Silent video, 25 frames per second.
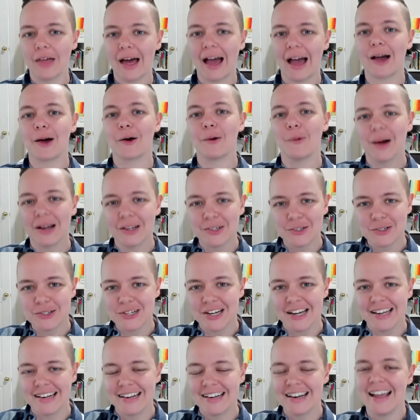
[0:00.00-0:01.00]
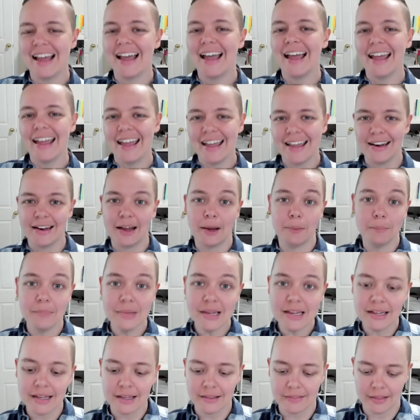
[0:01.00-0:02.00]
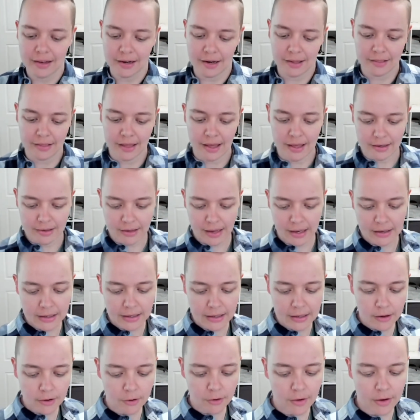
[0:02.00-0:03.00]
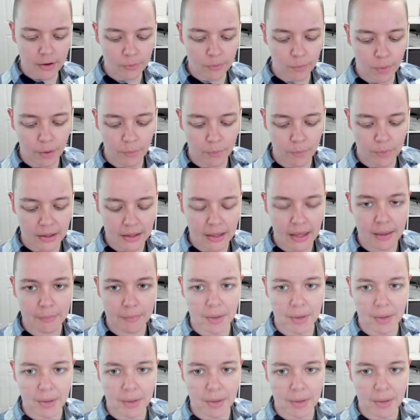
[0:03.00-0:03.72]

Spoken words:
question in a meeting that I led, and here is what we came